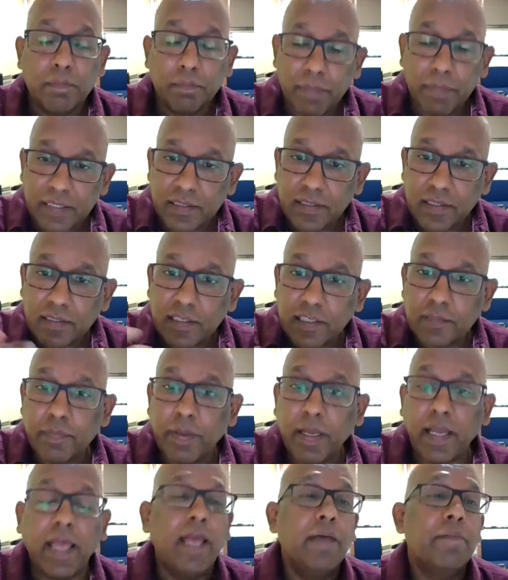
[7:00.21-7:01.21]
Businesses
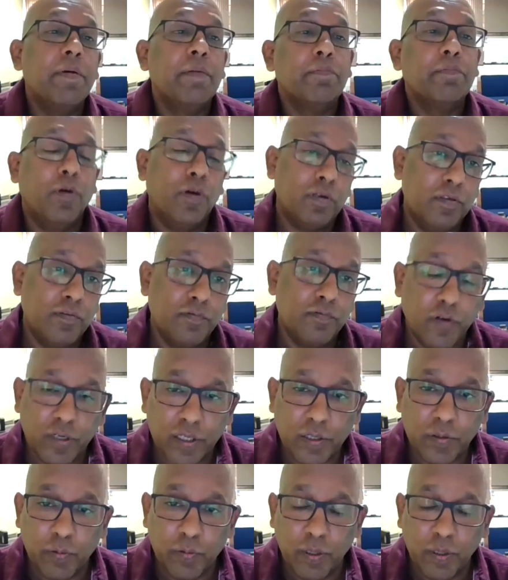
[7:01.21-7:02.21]
became important for
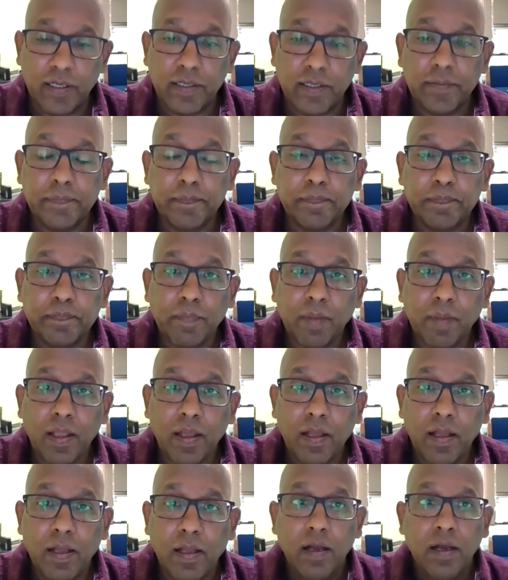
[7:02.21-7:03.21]
the world
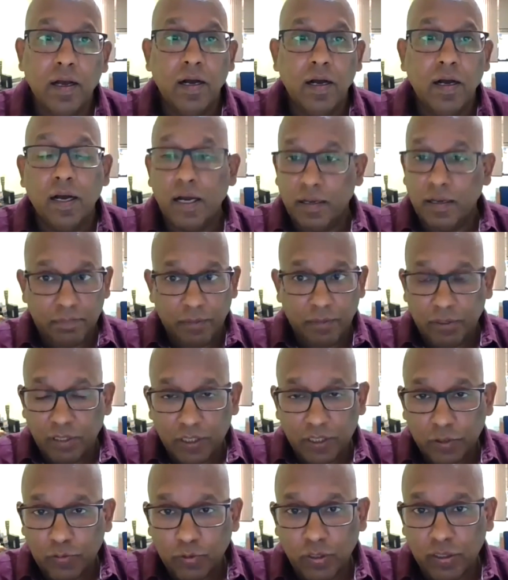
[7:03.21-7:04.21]

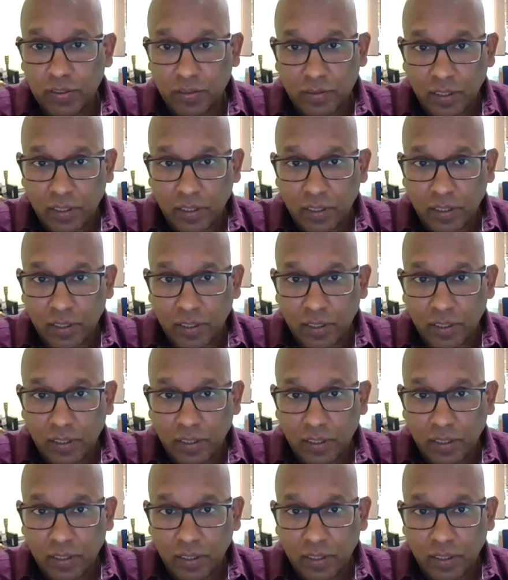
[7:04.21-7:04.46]
because it was